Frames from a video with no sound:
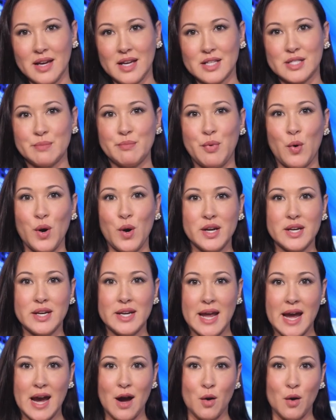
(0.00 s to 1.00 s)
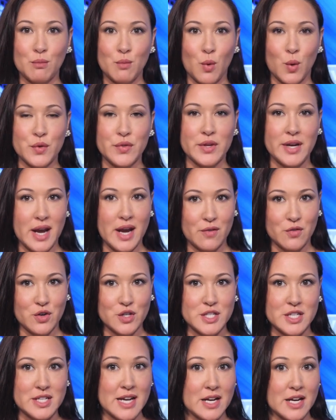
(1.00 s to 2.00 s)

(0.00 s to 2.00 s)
It's important now more than ever to